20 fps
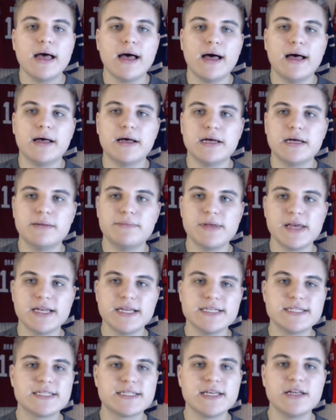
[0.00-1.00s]
And
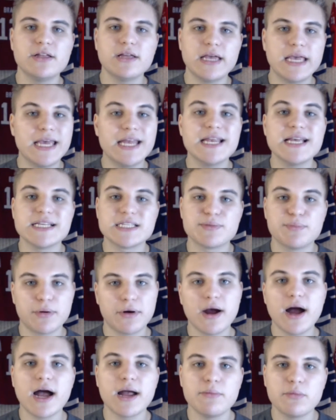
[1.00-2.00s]
he's still in his
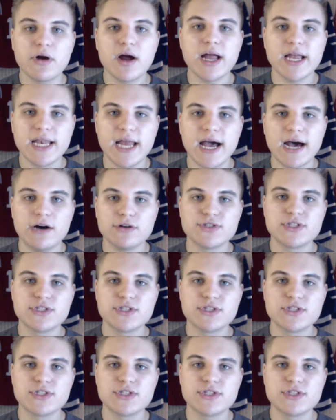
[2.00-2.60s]
prime right now.